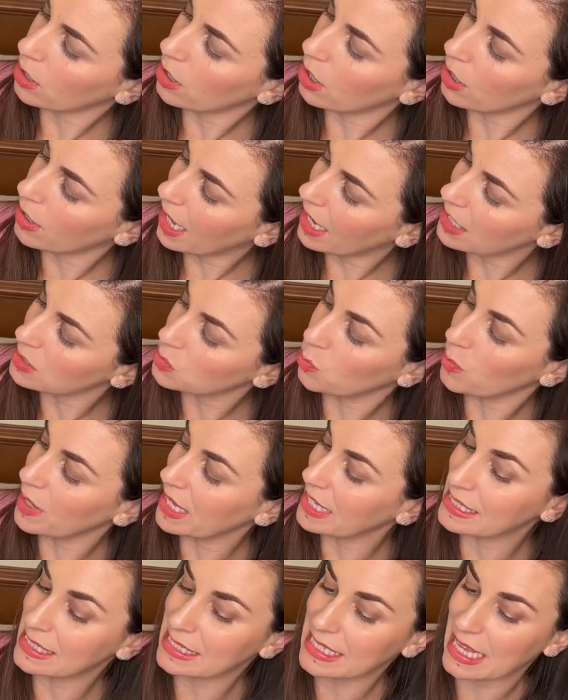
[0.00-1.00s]
card has
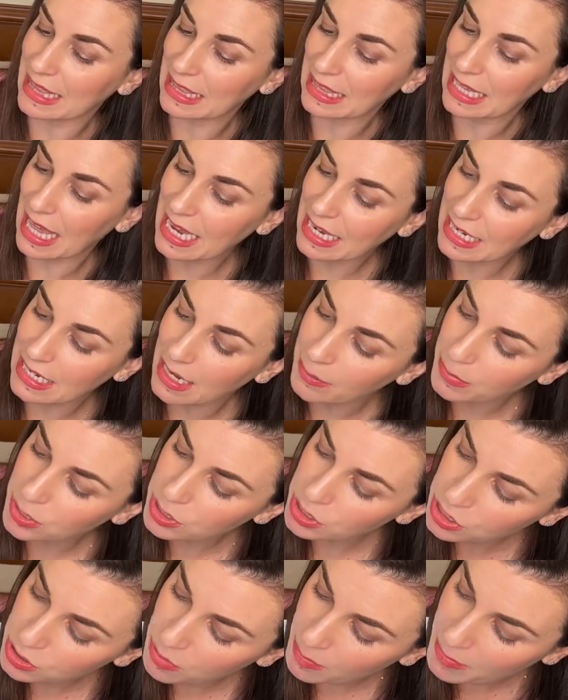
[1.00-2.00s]
wins and like
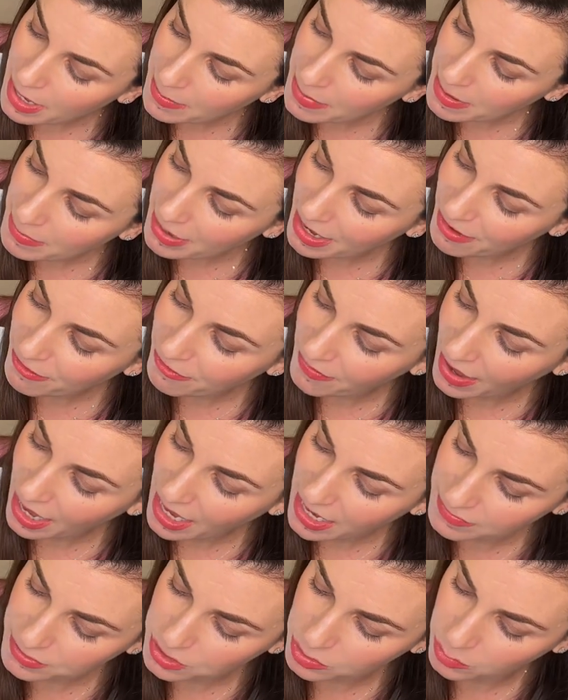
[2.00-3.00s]
numbers. So maybe my
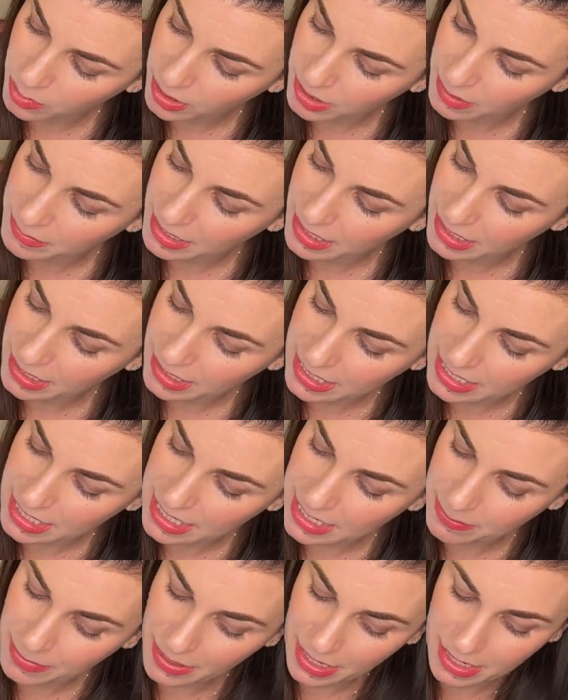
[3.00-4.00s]
5s are what I'm going to
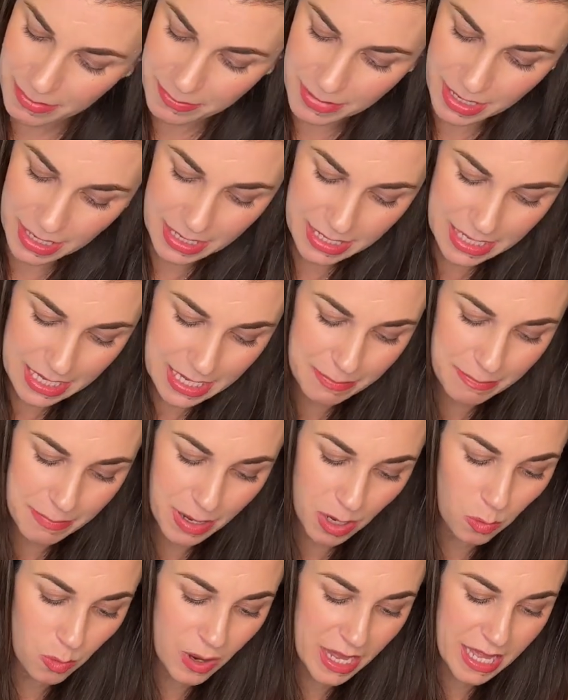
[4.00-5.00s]
keep, and I'm going to keep my
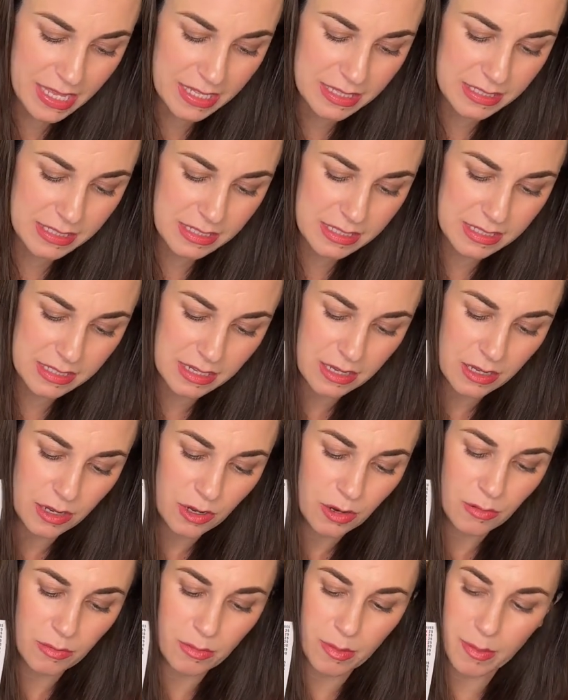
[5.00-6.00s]
wins.
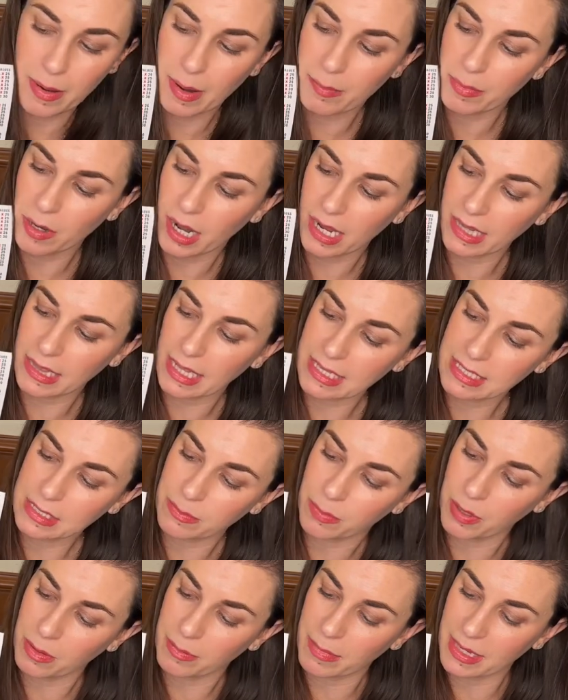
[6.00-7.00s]
Remember, I like to
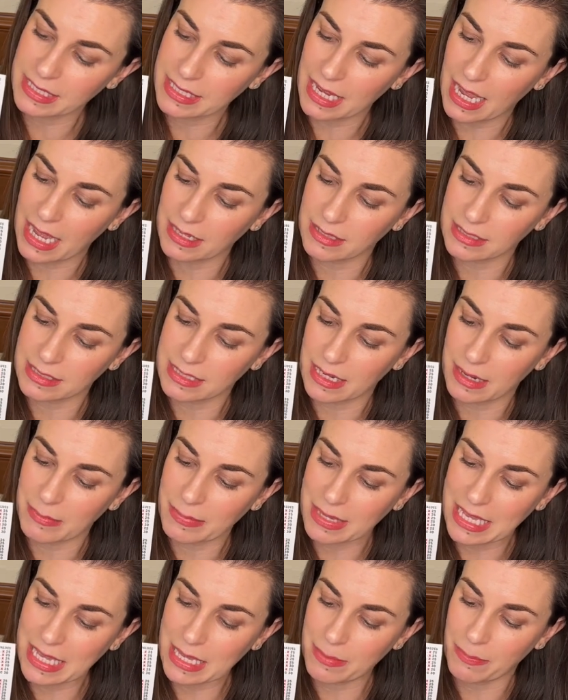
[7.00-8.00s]
put my tiles that I'm
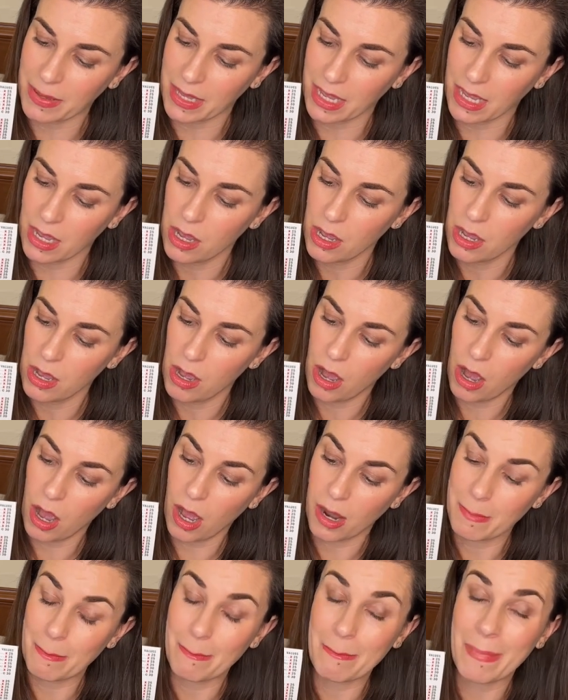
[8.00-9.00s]
keeping
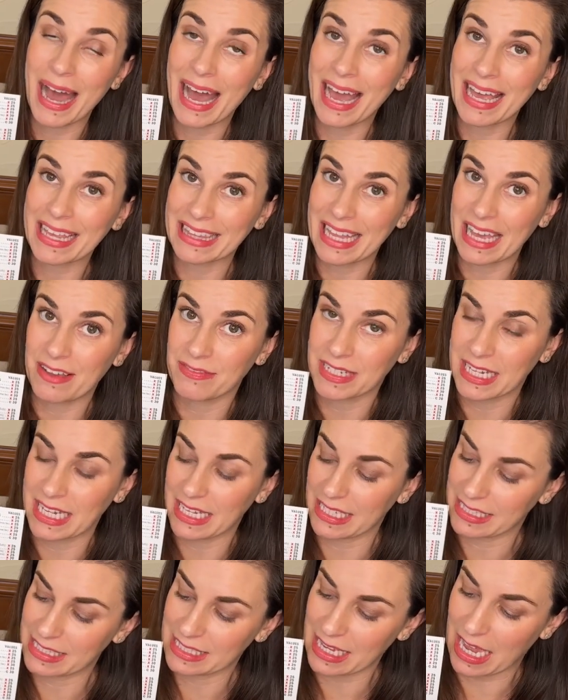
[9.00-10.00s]
on my
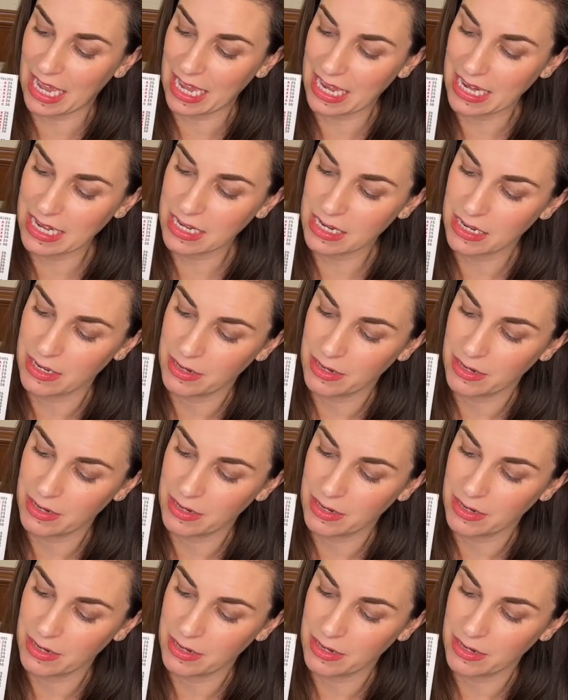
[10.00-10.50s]
left-hand side.